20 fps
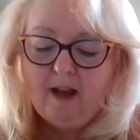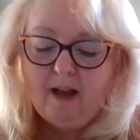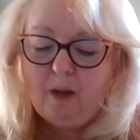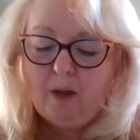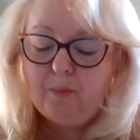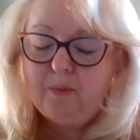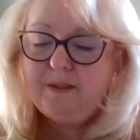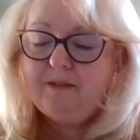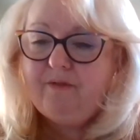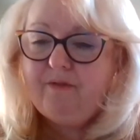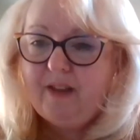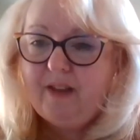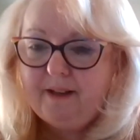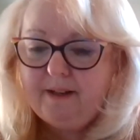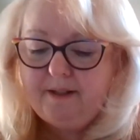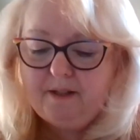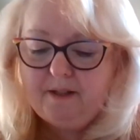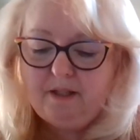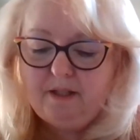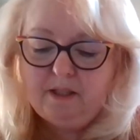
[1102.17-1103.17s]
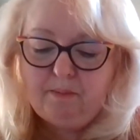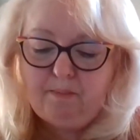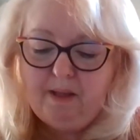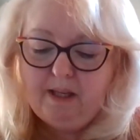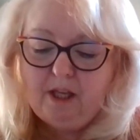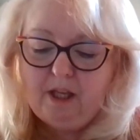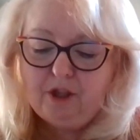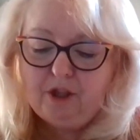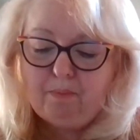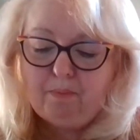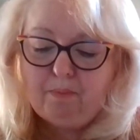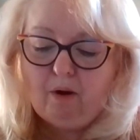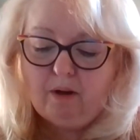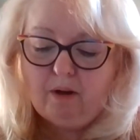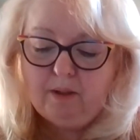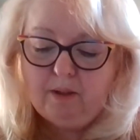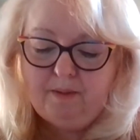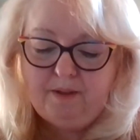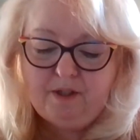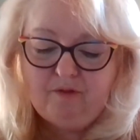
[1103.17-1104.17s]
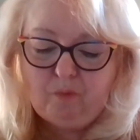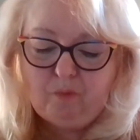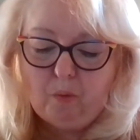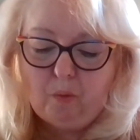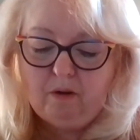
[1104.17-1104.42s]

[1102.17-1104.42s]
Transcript: I was vetted to speak at the Parliament of